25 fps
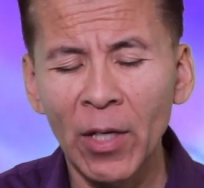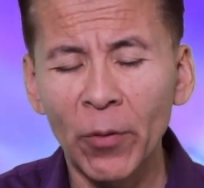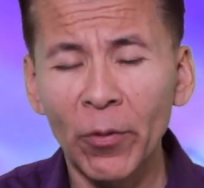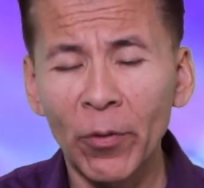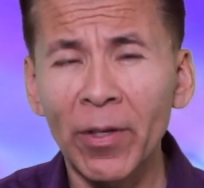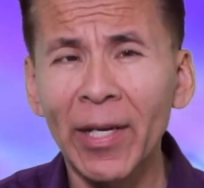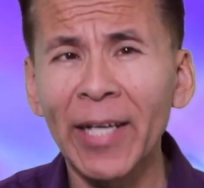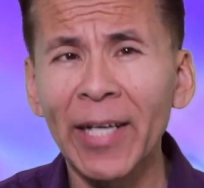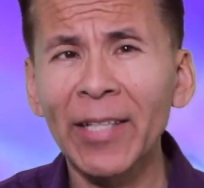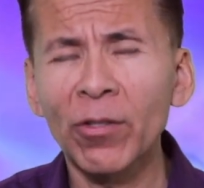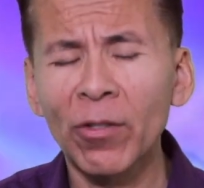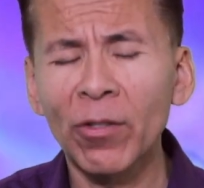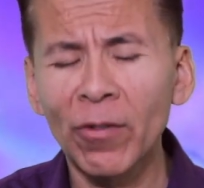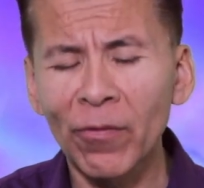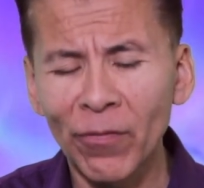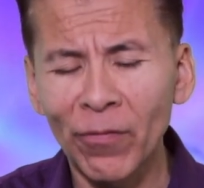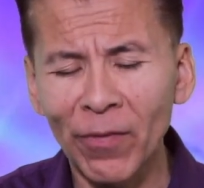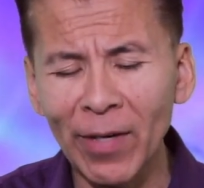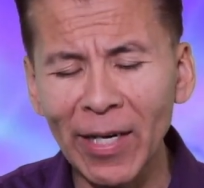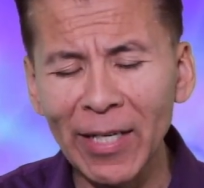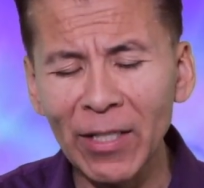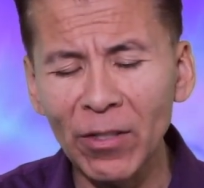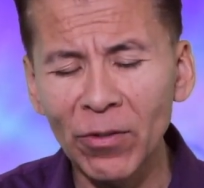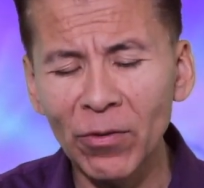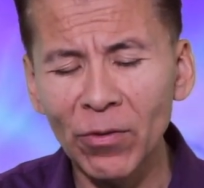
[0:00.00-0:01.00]
I would like to
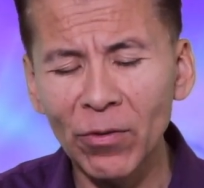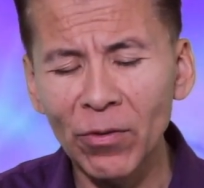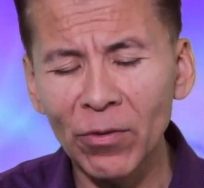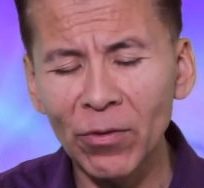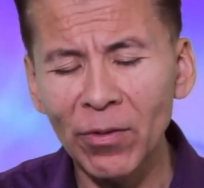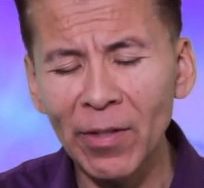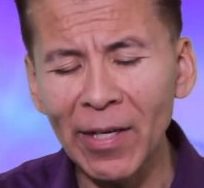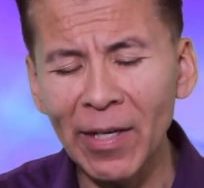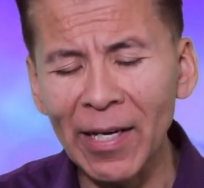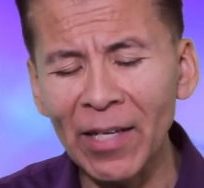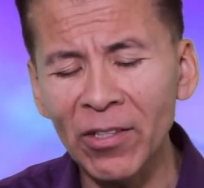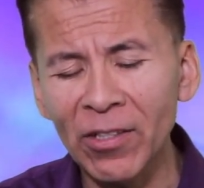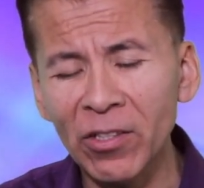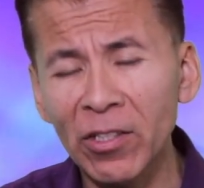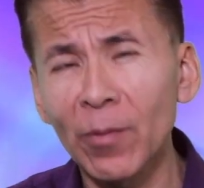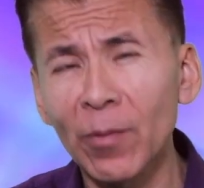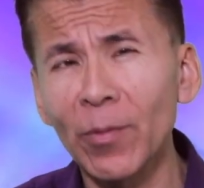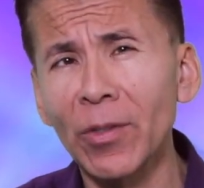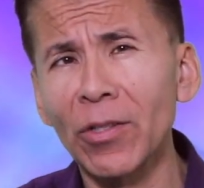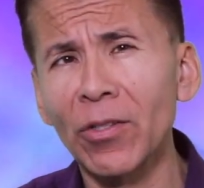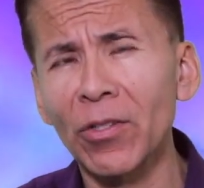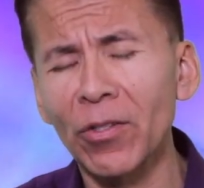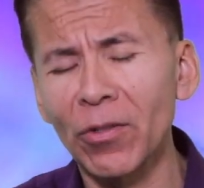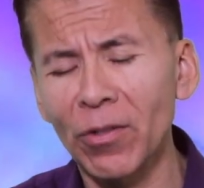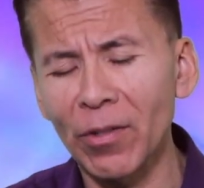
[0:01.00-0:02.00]
invite you to ask
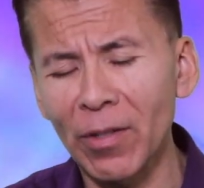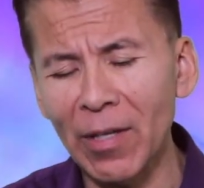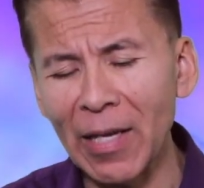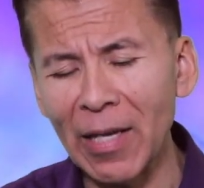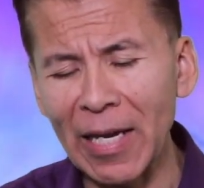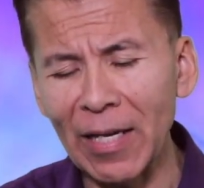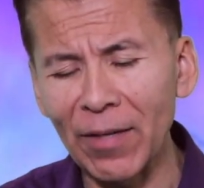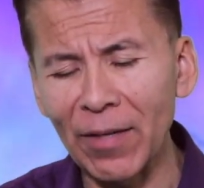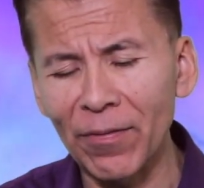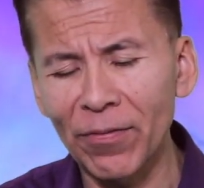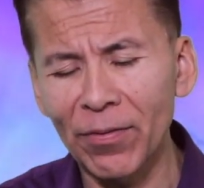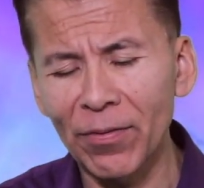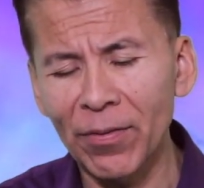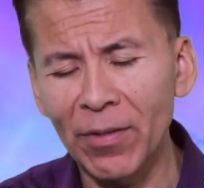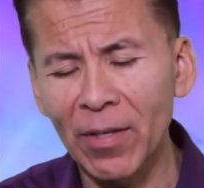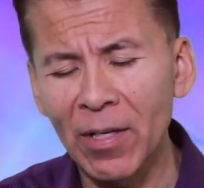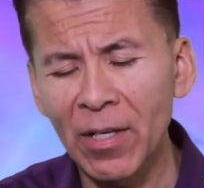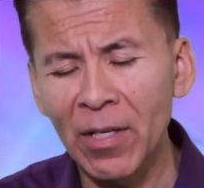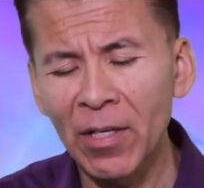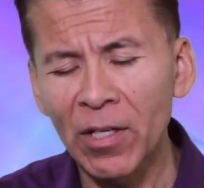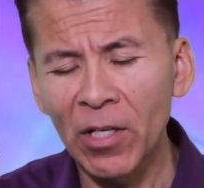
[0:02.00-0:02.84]
Him into your life.